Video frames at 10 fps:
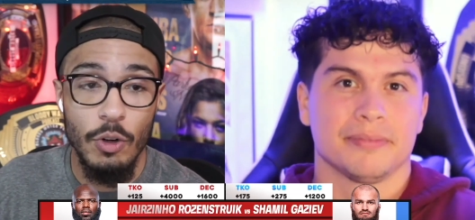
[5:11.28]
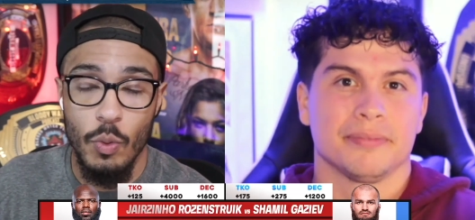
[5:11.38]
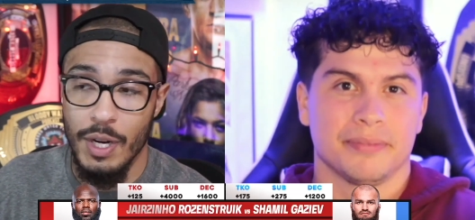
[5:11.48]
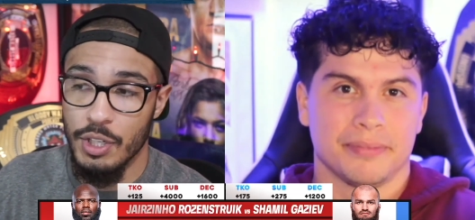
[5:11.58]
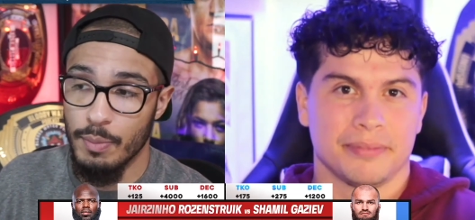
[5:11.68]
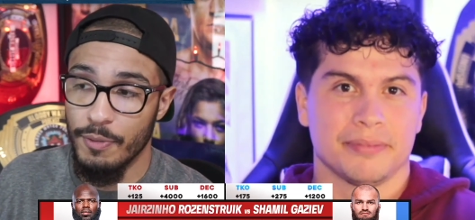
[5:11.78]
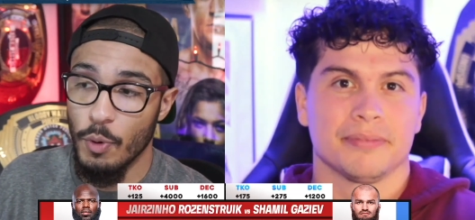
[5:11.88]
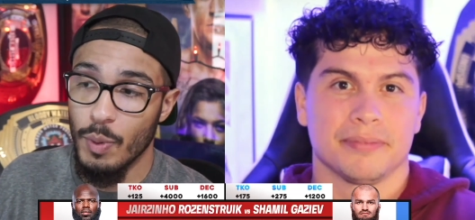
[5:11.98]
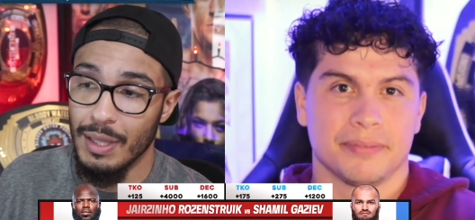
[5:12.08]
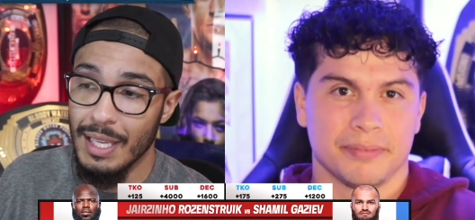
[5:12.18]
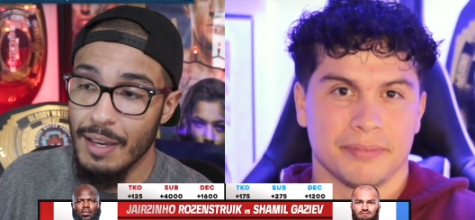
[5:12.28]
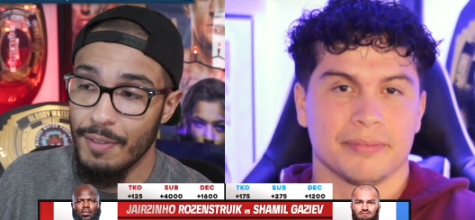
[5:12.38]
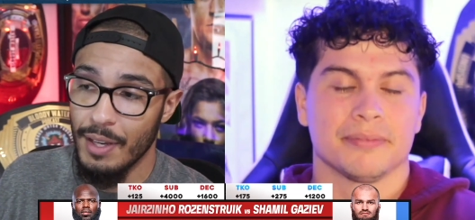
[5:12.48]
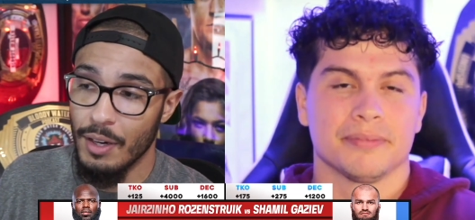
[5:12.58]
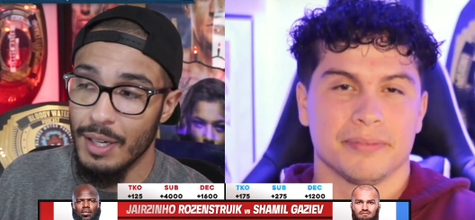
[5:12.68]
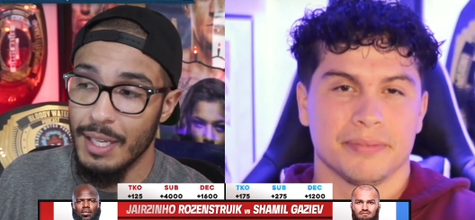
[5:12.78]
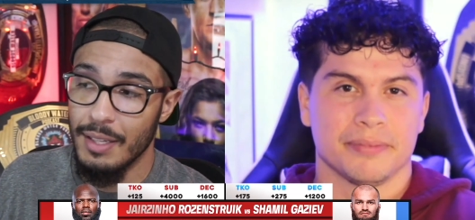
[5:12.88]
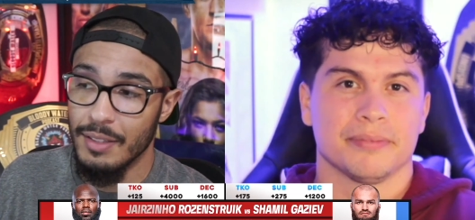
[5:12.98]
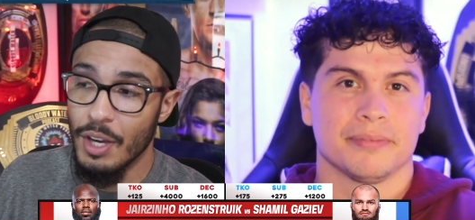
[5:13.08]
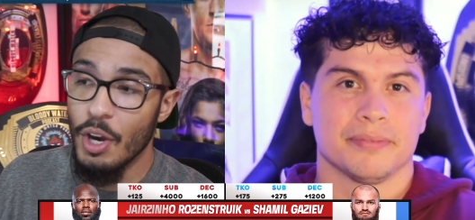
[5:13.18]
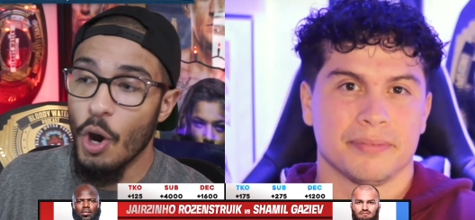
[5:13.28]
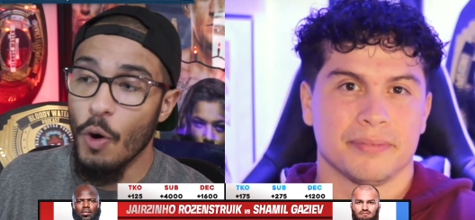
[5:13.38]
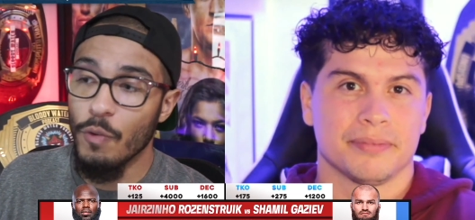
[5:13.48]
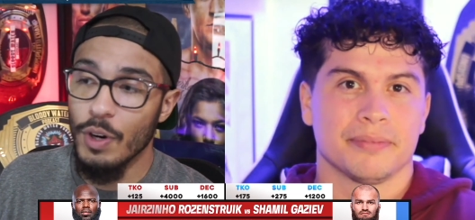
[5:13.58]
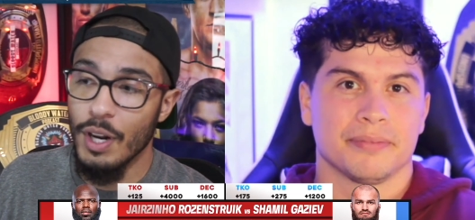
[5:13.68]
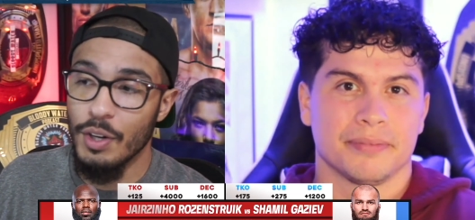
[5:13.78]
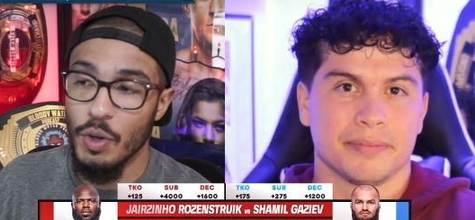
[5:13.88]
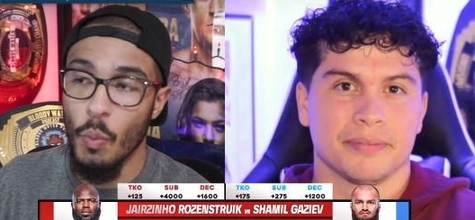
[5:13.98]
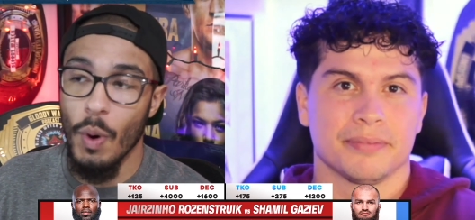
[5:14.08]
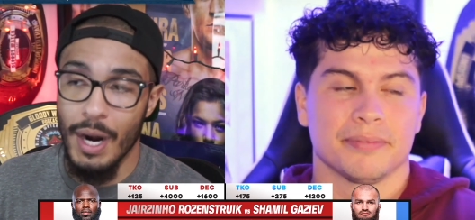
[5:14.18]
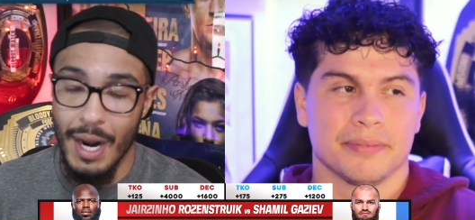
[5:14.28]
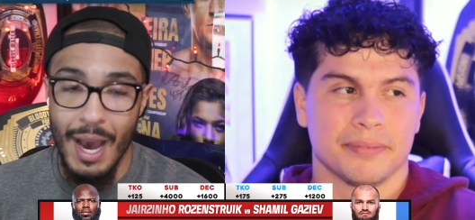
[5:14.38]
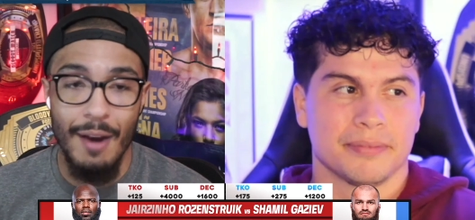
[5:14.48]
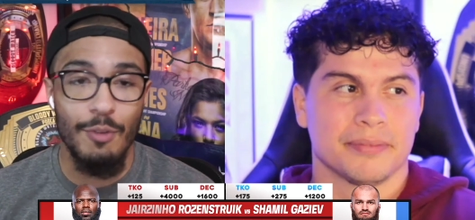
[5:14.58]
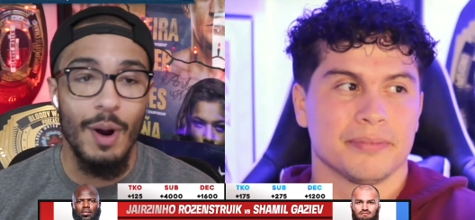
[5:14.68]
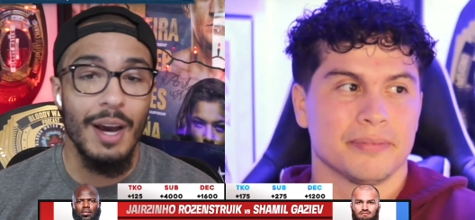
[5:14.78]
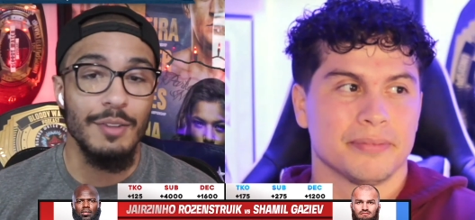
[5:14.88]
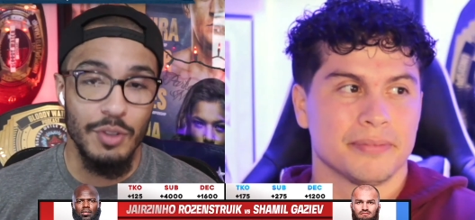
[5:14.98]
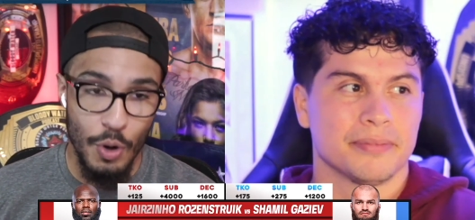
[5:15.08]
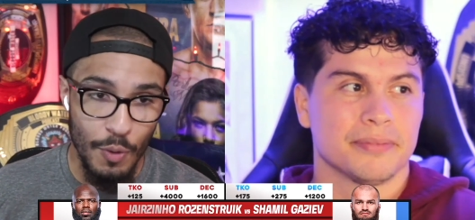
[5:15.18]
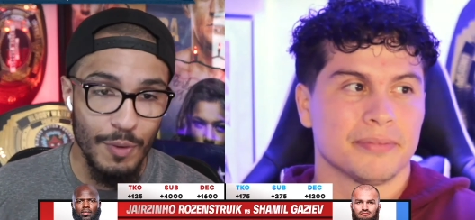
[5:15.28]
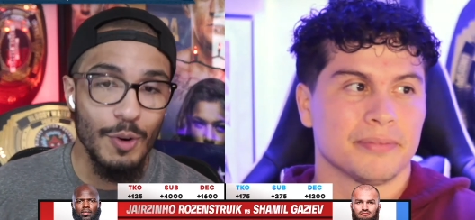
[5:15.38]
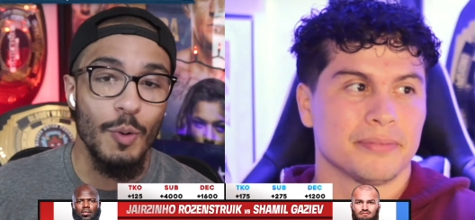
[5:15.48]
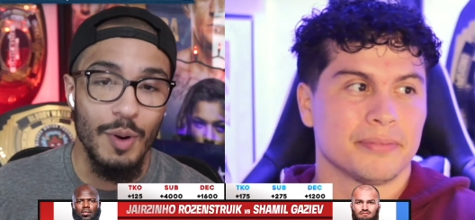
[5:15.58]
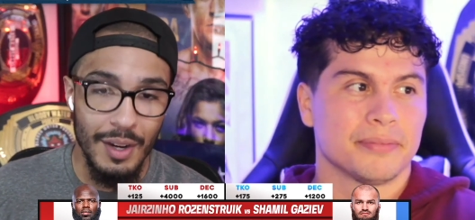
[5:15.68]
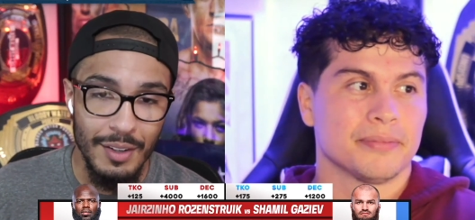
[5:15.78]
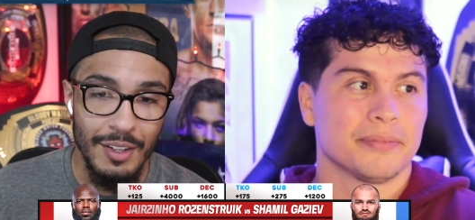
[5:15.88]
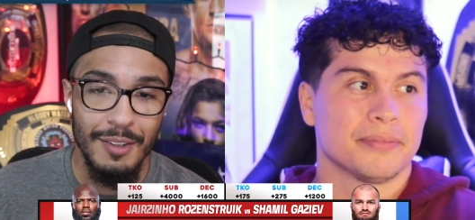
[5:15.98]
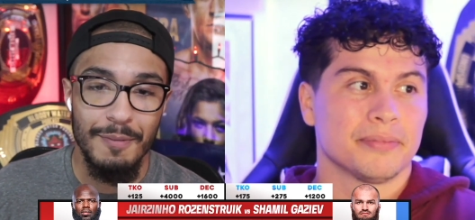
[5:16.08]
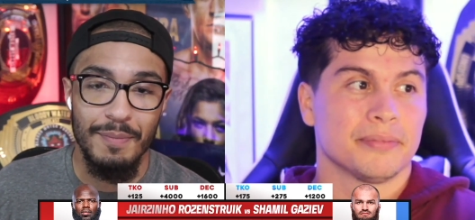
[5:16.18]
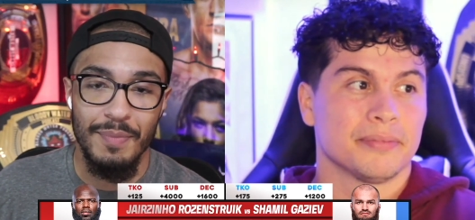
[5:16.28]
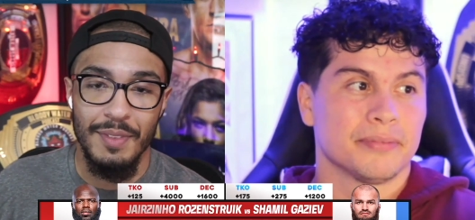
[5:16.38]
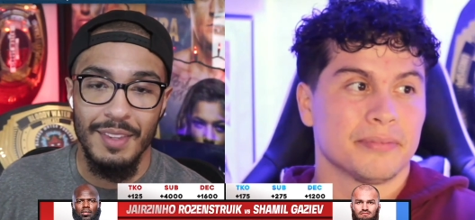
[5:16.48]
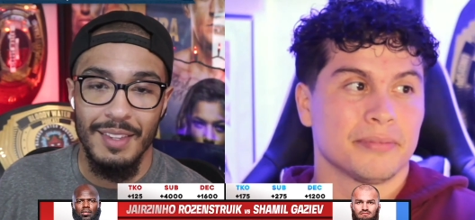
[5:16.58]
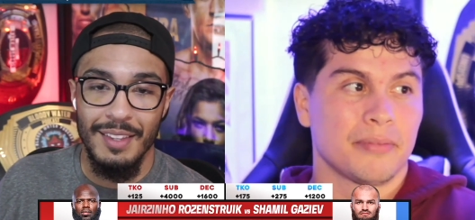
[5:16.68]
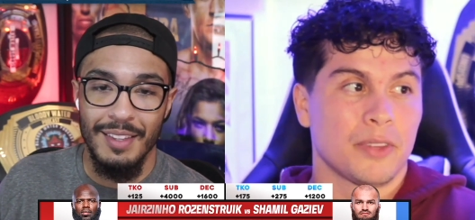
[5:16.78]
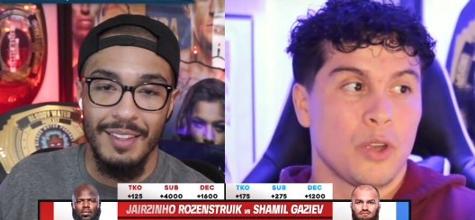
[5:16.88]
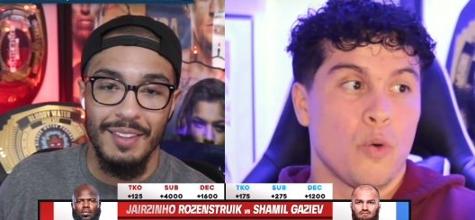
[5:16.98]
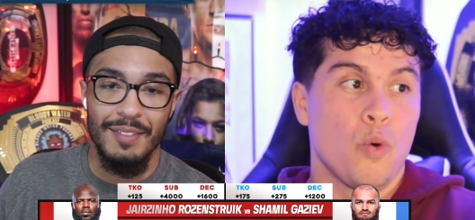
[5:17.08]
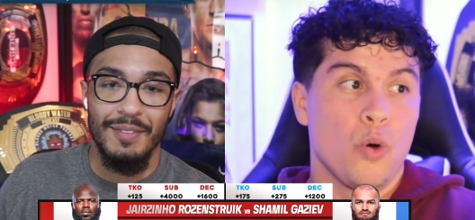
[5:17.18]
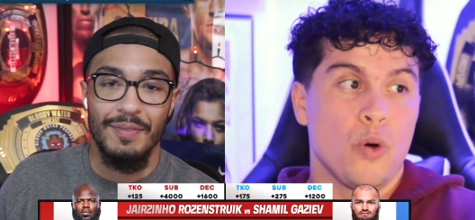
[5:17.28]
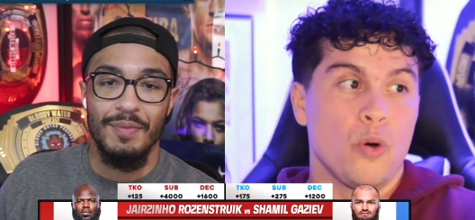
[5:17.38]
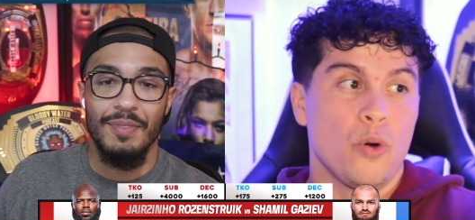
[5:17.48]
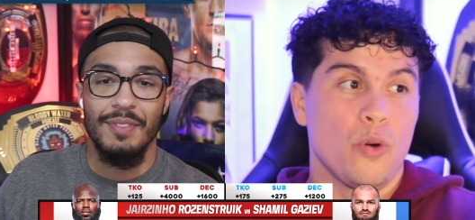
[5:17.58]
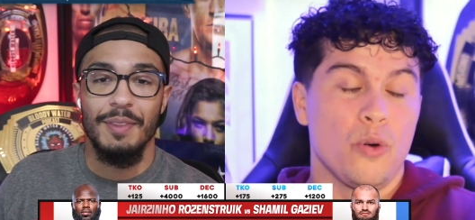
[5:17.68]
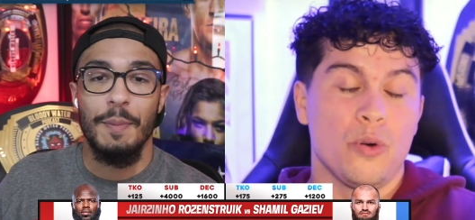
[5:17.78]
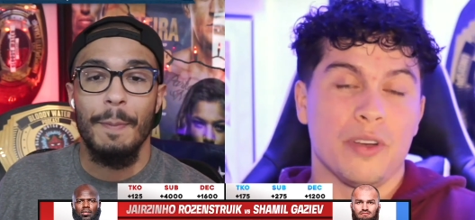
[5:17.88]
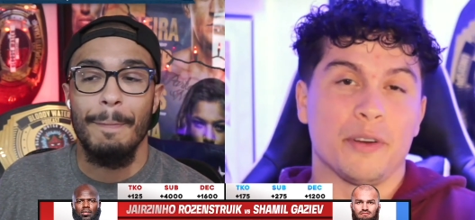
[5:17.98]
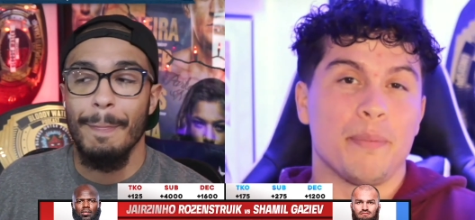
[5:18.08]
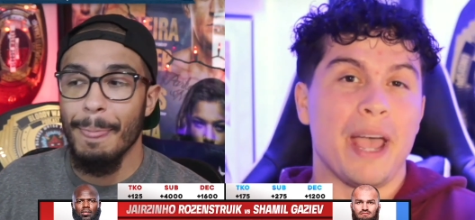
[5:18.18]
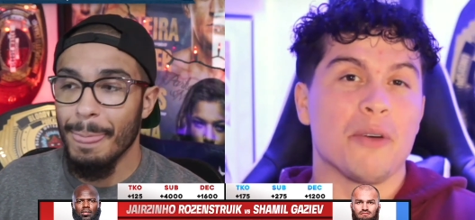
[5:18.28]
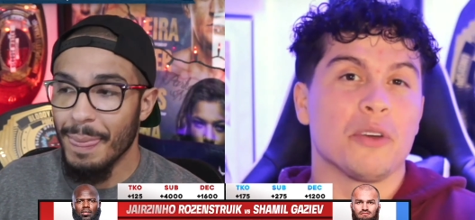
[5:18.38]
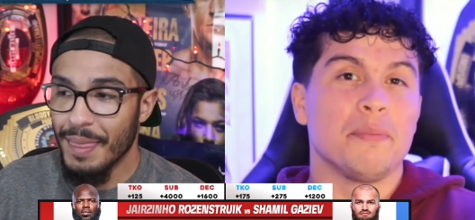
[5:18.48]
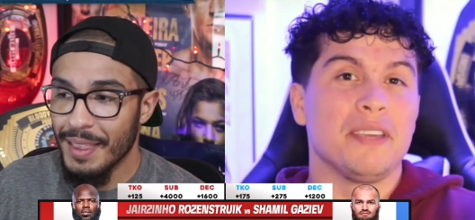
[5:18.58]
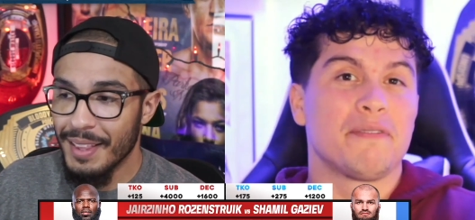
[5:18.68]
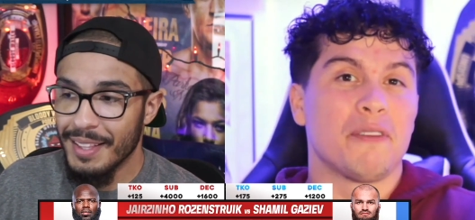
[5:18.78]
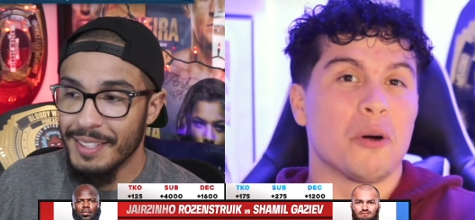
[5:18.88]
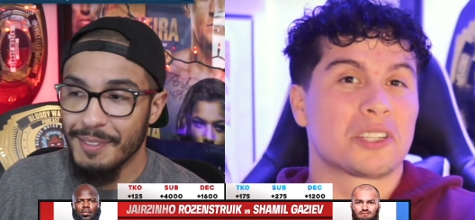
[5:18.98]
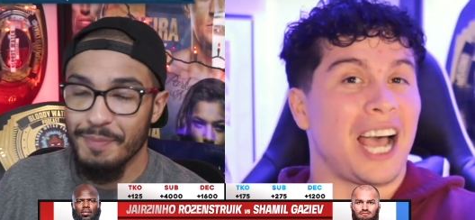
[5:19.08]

Speaker 1: question before we leave here is over and under, one and a half rounds, over or under?
Speaker 2: Woo if you're betting with me, folks,